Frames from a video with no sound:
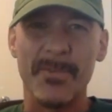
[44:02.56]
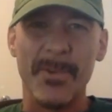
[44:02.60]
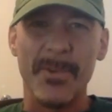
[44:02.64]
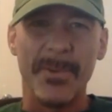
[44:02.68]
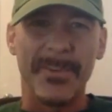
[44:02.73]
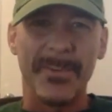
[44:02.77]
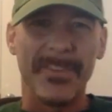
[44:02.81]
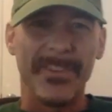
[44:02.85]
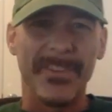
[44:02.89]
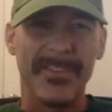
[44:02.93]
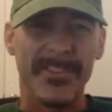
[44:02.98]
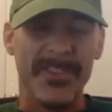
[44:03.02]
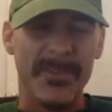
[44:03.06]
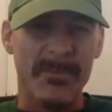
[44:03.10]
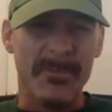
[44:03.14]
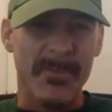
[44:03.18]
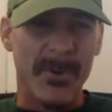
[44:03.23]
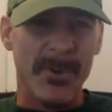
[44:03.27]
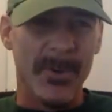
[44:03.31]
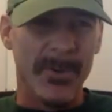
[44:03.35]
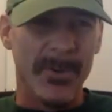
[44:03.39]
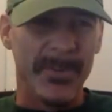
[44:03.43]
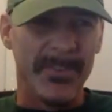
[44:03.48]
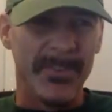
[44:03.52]
voices and the
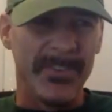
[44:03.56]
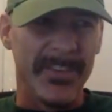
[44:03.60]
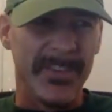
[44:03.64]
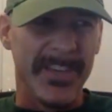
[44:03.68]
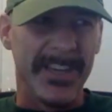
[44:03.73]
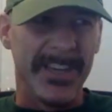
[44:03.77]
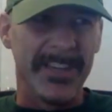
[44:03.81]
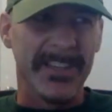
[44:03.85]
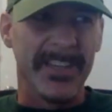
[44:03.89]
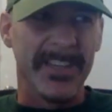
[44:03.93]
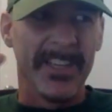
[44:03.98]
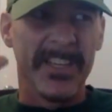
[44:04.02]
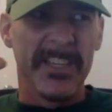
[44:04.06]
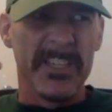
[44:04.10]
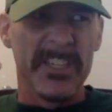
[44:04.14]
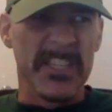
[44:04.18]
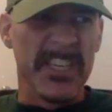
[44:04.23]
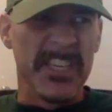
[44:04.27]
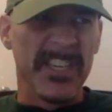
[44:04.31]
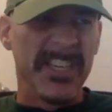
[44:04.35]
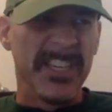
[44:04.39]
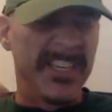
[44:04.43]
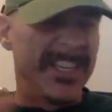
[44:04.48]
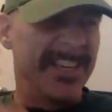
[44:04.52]
most like
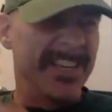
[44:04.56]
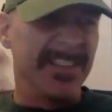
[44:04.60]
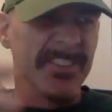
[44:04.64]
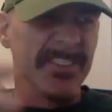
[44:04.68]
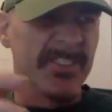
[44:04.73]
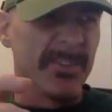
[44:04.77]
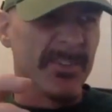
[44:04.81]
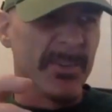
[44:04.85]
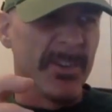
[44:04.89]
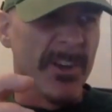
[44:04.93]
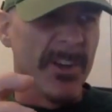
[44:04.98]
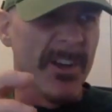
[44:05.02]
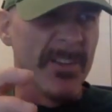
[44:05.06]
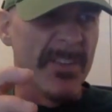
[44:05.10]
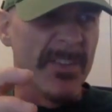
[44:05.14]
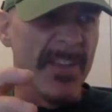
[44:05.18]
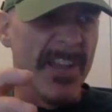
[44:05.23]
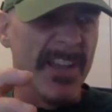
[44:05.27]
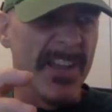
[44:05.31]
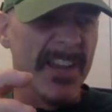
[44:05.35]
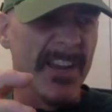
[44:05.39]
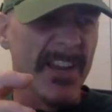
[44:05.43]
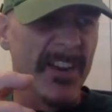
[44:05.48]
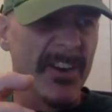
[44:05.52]
getting into it on
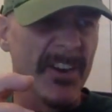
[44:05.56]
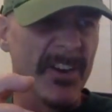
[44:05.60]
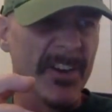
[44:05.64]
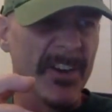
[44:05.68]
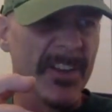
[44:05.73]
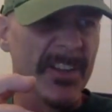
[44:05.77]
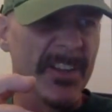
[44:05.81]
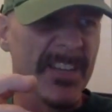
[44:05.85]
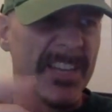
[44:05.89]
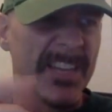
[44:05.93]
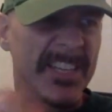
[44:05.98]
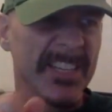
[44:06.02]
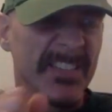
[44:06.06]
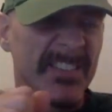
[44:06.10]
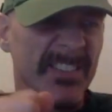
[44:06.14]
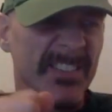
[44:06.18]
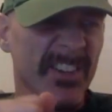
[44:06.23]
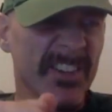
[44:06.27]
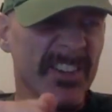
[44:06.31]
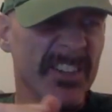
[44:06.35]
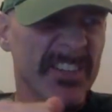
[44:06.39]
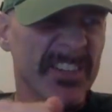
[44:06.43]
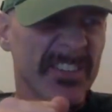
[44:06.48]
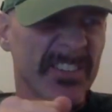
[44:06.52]
that area. Like
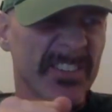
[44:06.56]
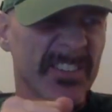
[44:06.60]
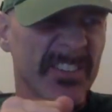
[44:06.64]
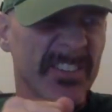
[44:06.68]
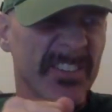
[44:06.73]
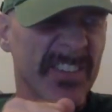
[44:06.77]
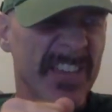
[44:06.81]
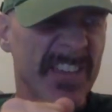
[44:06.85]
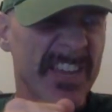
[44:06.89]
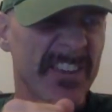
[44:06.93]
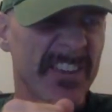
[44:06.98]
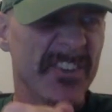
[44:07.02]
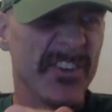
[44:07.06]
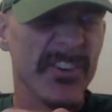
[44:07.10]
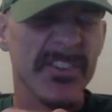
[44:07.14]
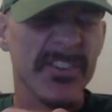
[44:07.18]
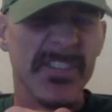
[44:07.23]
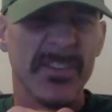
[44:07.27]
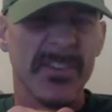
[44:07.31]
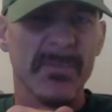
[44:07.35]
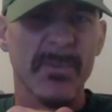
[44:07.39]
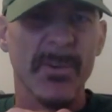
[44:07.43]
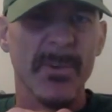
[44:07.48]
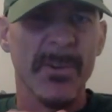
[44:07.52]
it's this
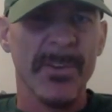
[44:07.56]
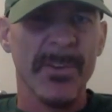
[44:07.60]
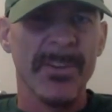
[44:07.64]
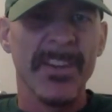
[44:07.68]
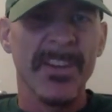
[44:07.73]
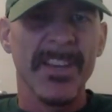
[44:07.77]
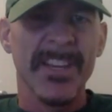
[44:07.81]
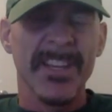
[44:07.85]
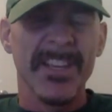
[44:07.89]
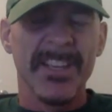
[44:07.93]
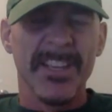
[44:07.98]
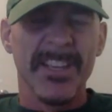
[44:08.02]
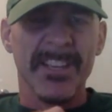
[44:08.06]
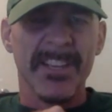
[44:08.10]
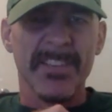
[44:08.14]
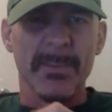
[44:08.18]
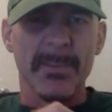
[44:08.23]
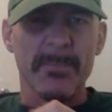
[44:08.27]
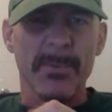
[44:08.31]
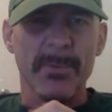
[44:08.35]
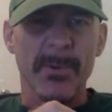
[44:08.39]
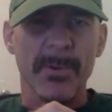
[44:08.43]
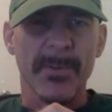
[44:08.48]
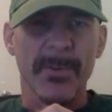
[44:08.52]
energy where it's
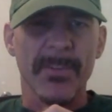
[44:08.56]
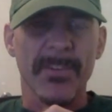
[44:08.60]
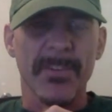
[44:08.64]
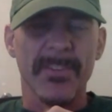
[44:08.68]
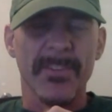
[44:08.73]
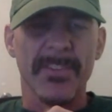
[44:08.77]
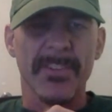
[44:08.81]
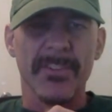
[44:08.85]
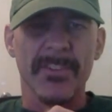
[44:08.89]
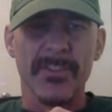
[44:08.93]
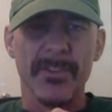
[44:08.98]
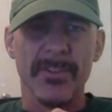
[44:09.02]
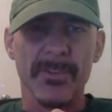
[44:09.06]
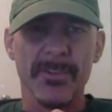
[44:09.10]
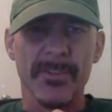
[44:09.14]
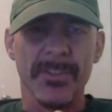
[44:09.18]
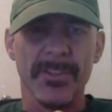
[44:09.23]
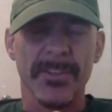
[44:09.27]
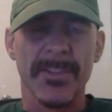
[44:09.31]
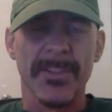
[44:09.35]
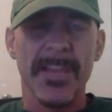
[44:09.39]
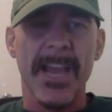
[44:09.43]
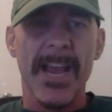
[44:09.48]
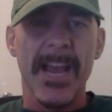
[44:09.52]
a person that
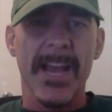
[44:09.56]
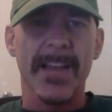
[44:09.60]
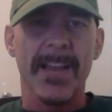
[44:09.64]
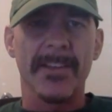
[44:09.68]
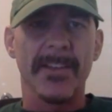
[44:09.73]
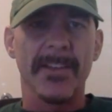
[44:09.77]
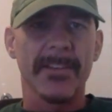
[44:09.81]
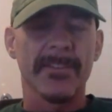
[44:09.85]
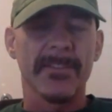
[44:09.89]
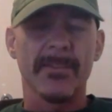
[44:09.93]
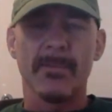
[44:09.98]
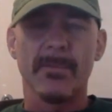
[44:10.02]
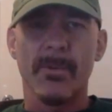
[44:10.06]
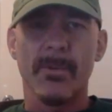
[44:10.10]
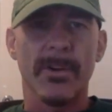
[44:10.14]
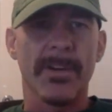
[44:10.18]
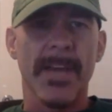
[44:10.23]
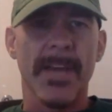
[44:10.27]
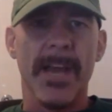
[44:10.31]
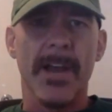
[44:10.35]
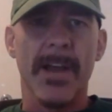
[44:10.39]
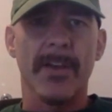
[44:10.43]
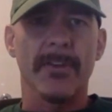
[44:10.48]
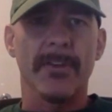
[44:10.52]
usually doesn't
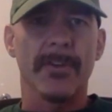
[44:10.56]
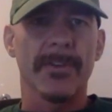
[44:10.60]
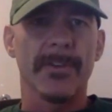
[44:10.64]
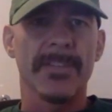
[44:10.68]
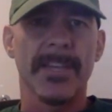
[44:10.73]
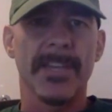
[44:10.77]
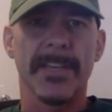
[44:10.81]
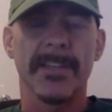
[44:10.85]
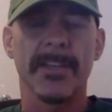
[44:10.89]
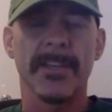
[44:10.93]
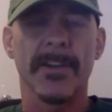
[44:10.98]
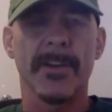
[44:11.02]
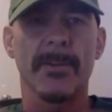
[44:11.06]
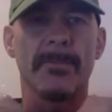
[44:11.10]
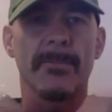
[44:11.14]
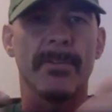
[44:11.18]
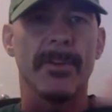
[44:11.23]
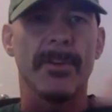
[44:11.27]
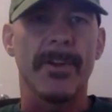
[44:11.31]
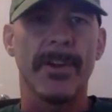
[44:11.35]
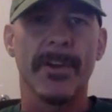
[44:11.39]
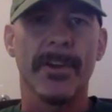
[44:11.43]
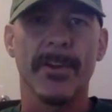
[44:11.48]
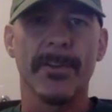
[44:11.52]
work out or take care of
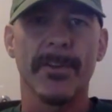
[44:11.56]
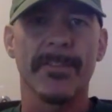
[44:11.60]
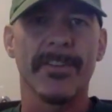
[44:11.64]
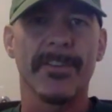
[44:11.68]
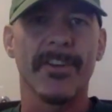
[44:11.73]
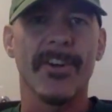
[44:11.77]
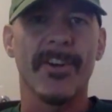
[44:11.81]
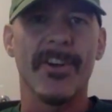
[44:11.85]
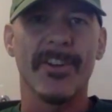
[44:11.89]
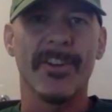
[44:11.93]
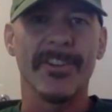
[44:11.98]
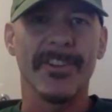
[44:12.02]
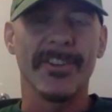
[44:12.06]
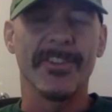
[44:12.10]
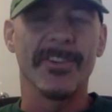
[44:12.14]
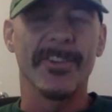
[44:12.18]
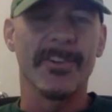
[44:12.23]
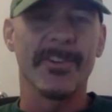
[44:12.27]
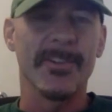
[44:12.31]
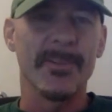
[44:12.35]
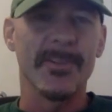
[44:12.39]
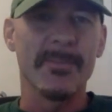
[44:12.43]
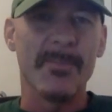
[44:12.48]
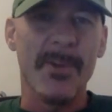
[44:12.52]
their health at all
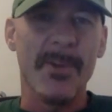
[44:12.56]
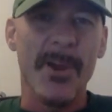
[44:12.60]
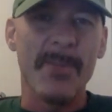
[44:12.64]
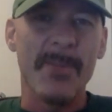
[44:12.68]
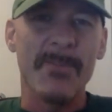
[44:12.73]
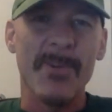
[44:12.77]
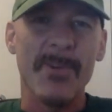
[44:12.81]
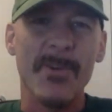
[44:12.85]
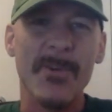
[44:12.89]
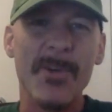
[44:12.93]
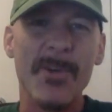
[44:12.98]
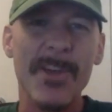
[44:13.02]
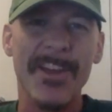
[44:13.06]
either in the proper way.